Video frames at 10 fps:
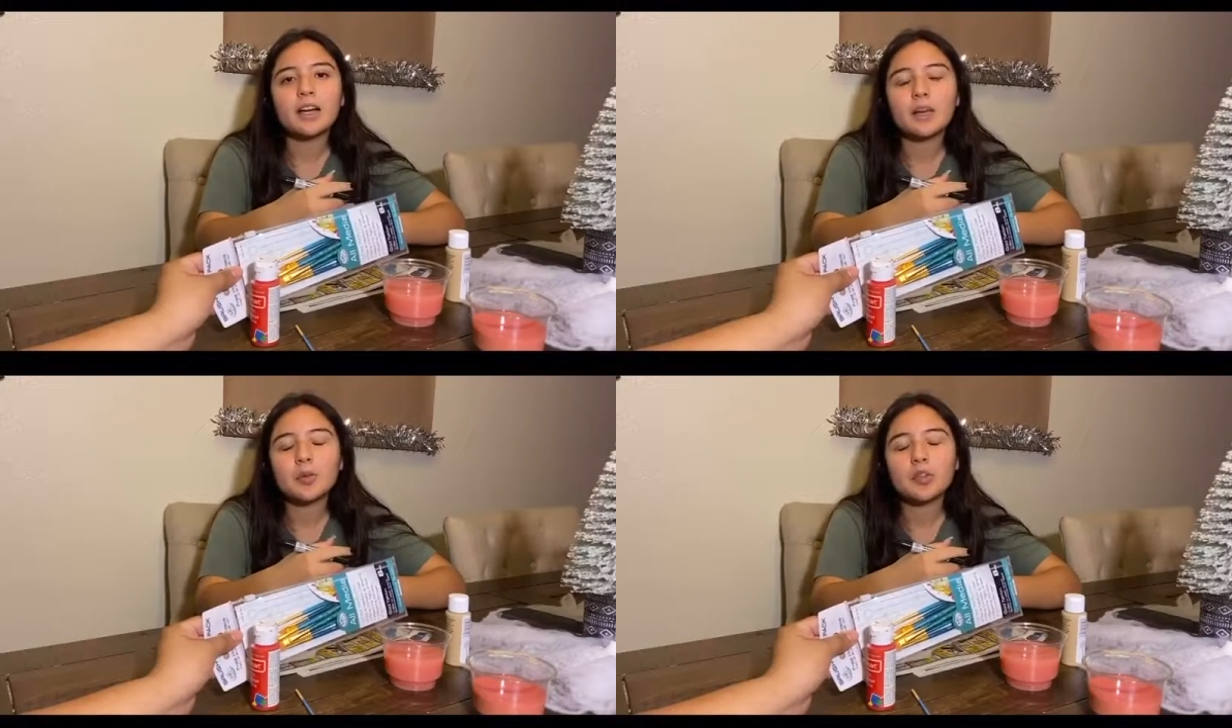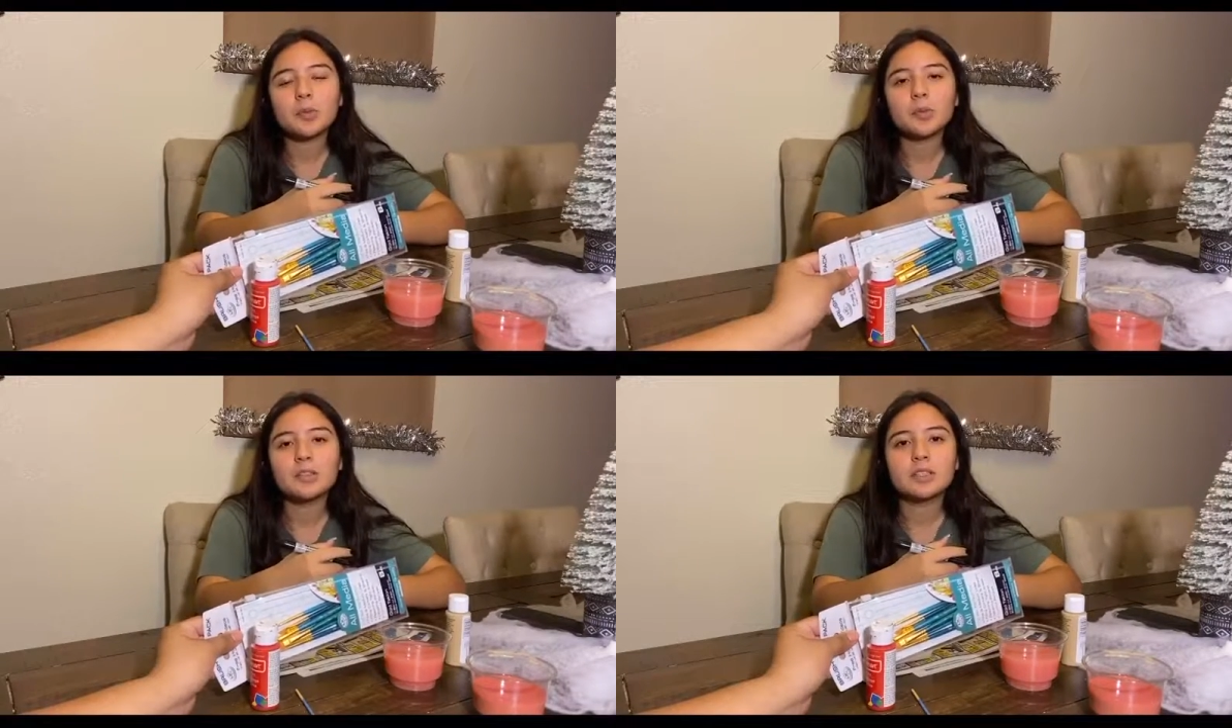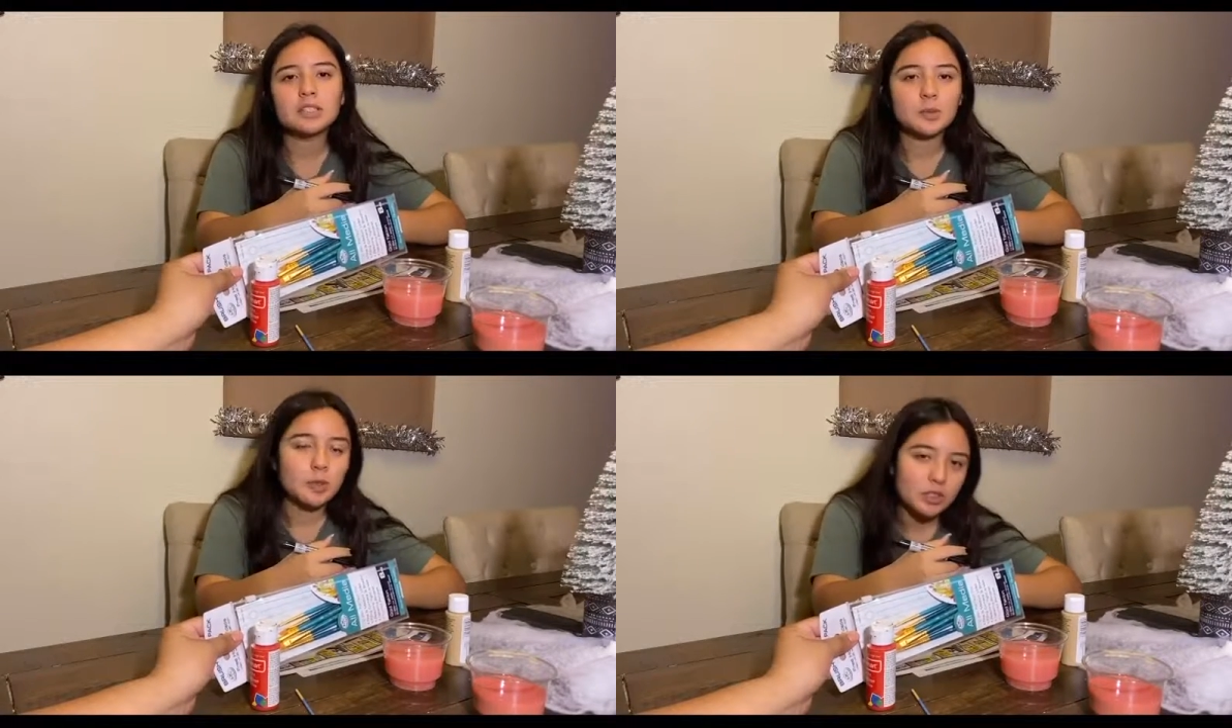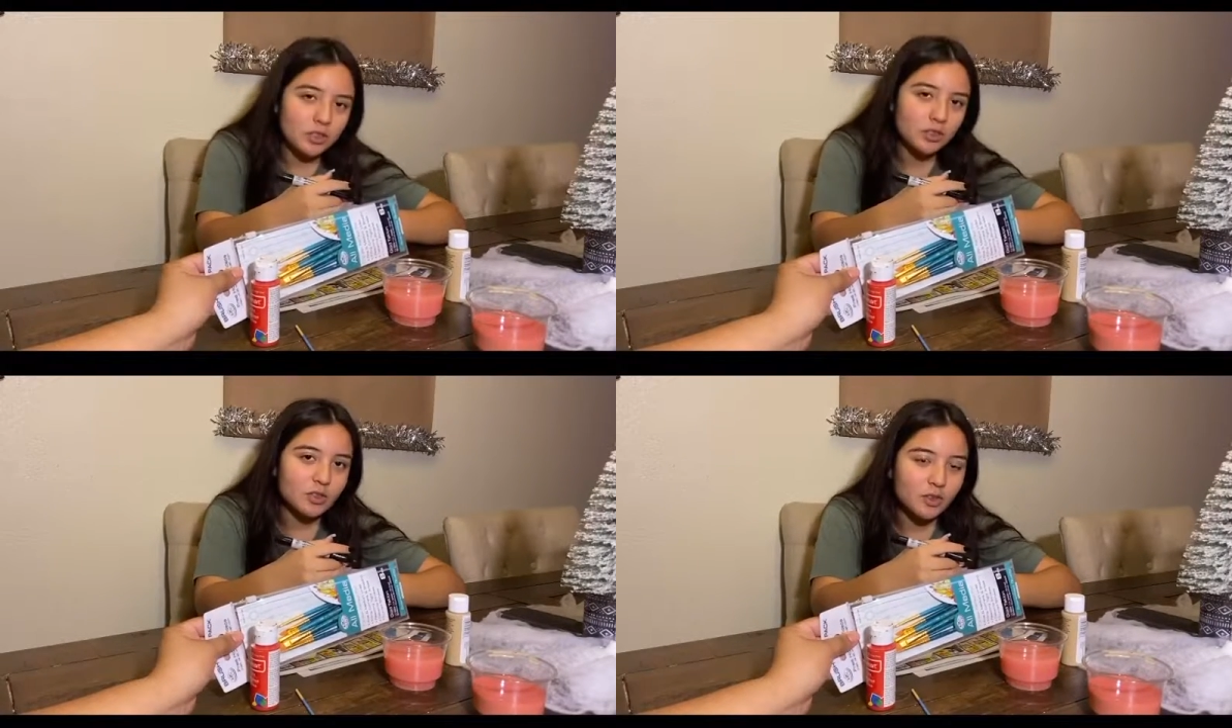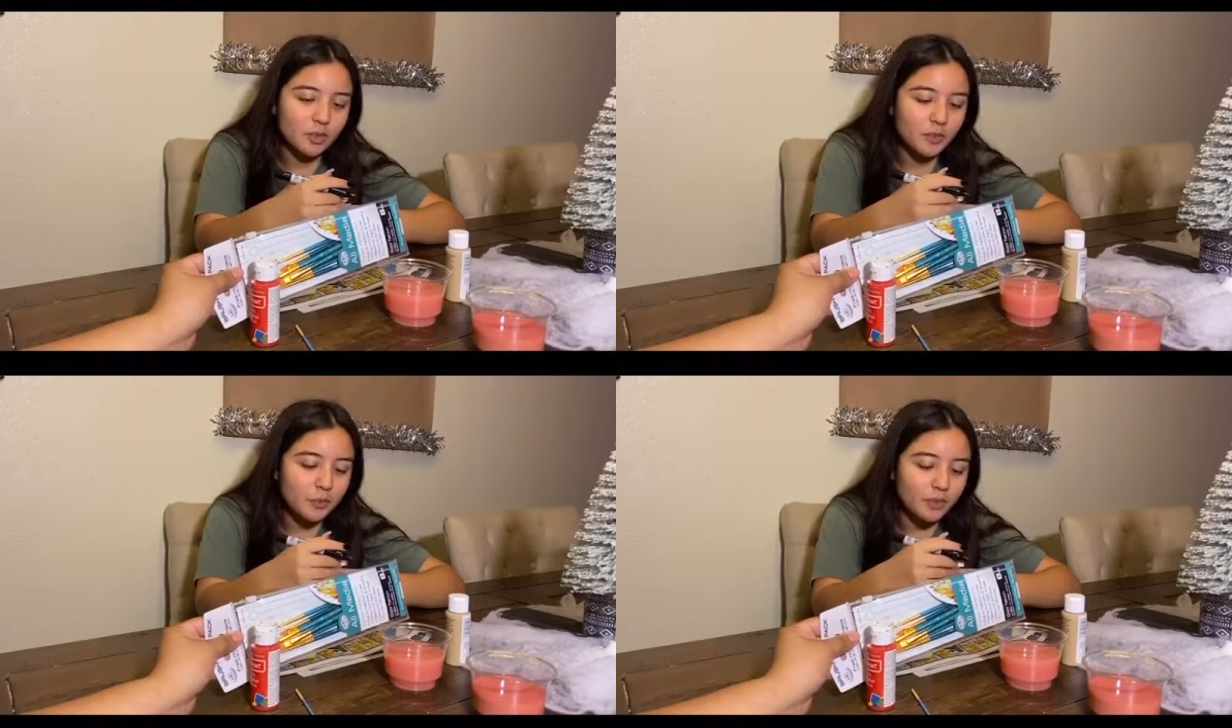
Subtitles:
I'm going to put an inspirational quote.